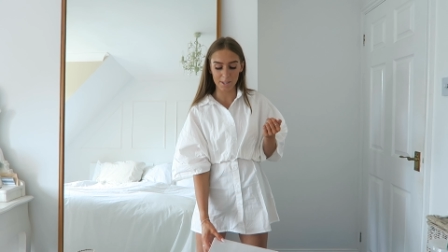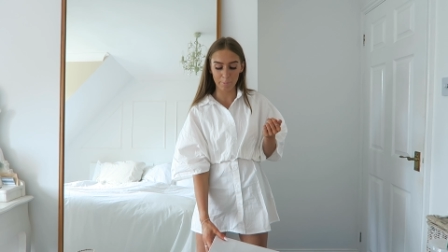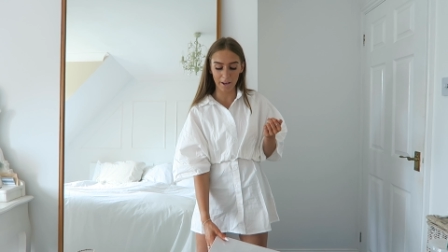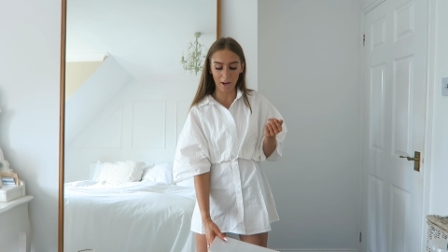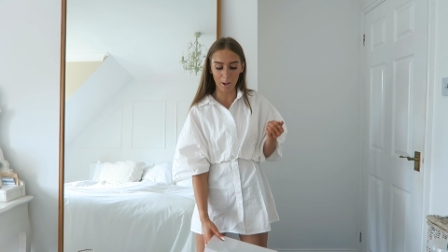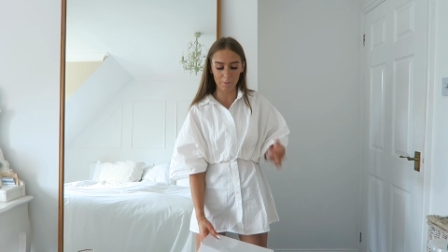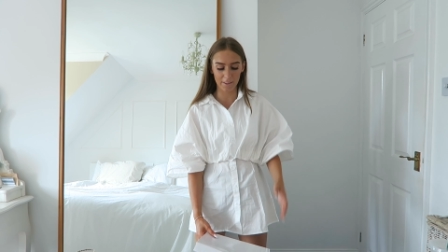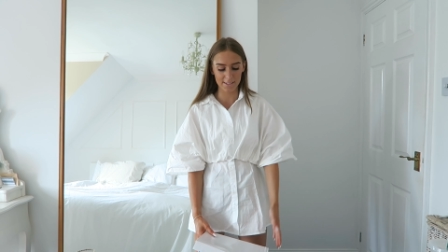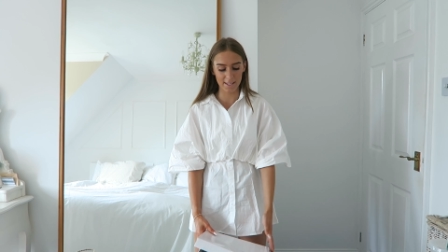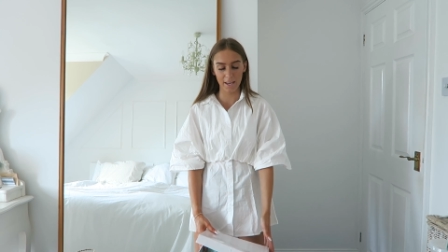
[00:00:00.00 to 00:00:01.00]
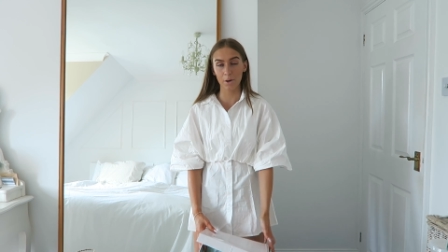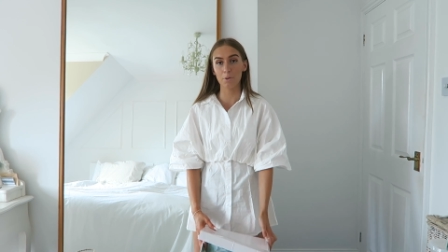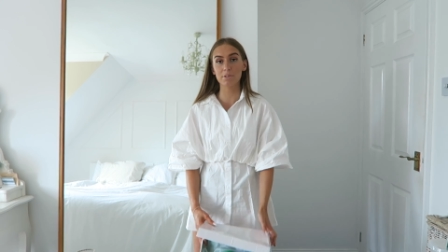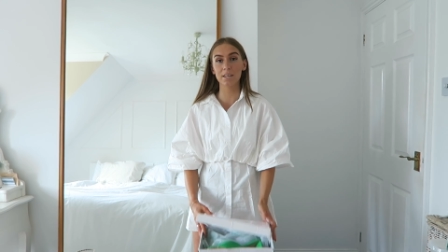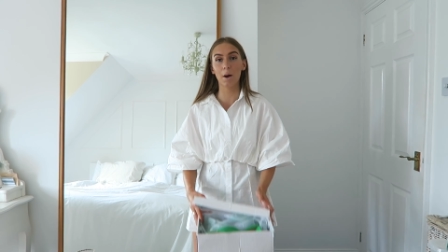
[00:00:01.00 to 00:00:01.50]
did pick up these
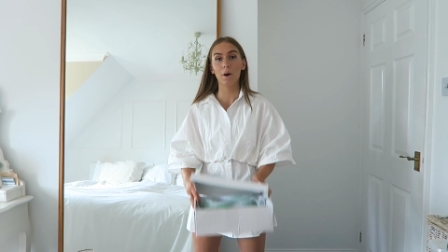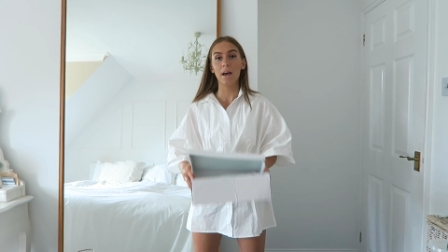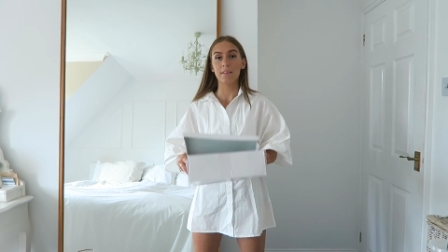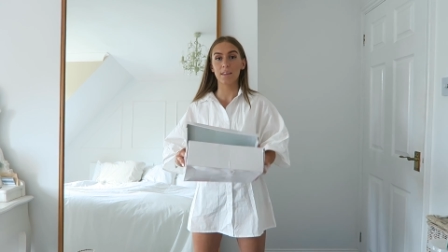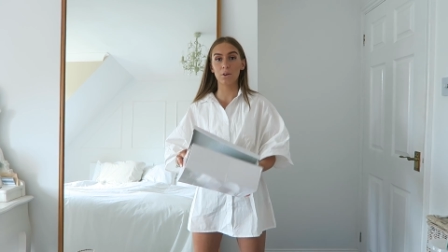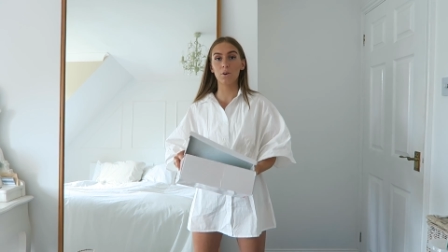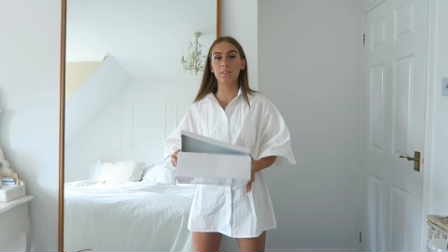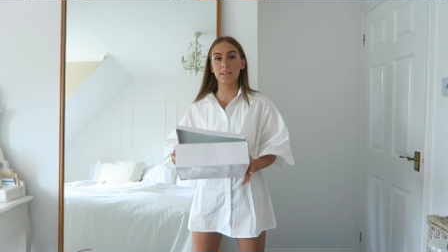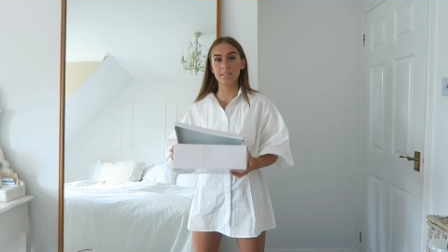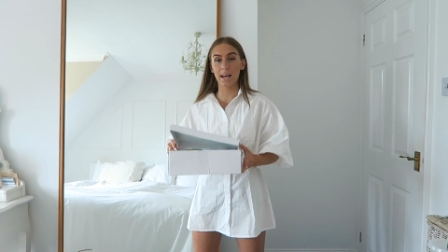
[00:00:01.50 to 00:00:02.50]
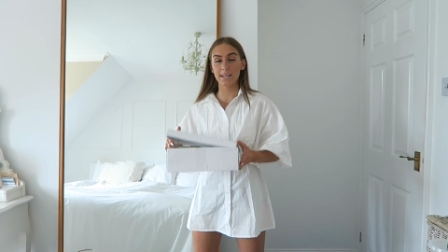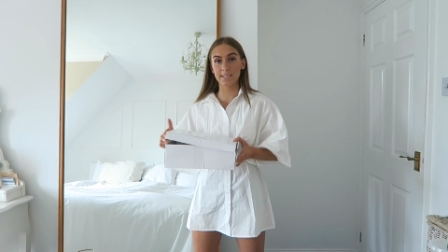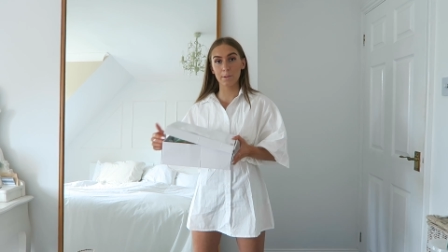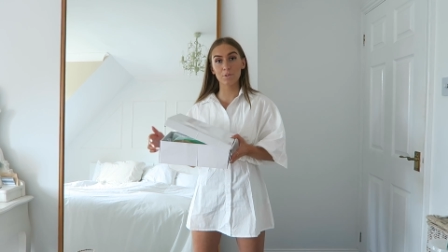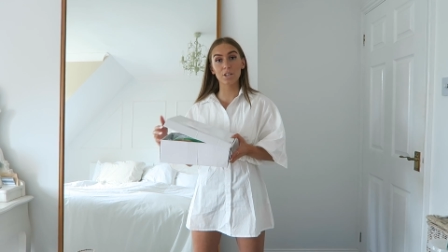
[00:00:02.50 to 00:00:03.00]
heels. Now, they're not the
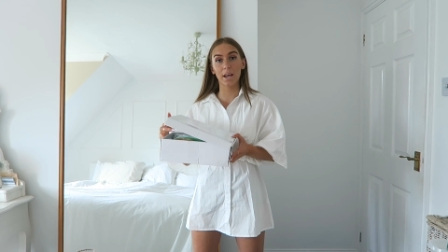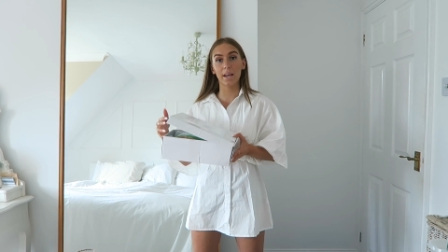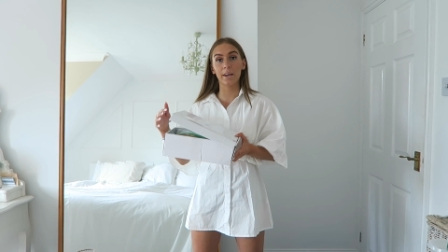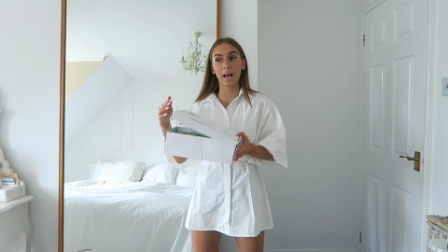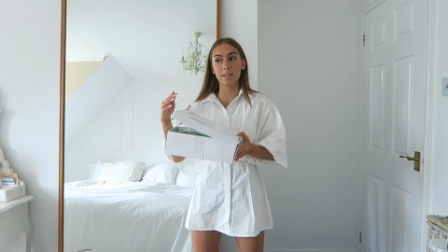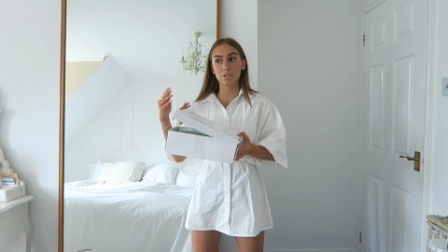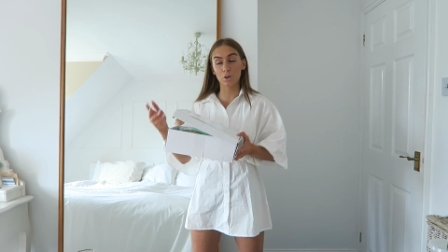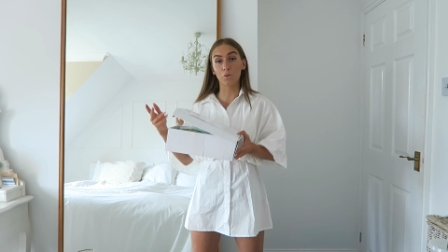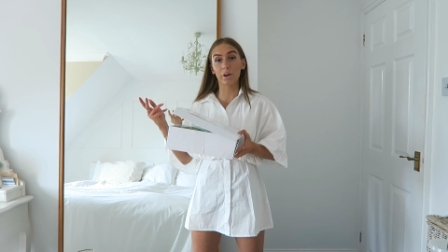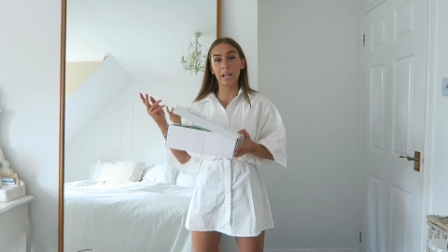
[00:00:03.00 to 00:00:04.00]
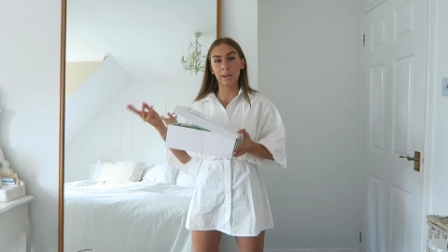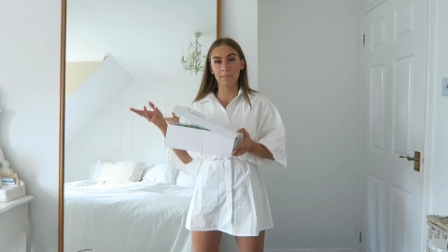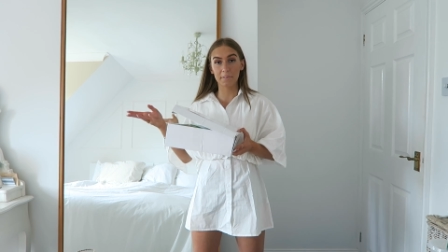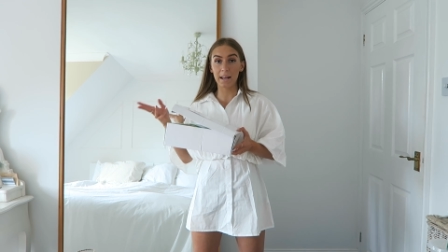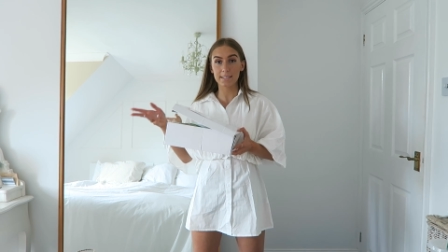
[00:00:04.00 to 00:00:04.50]
exact same shade as the green
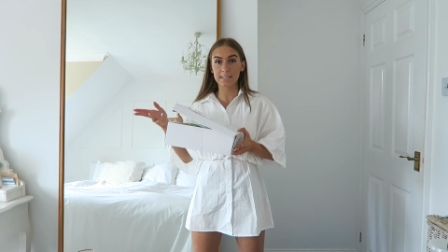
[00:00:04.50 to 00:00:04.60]
of that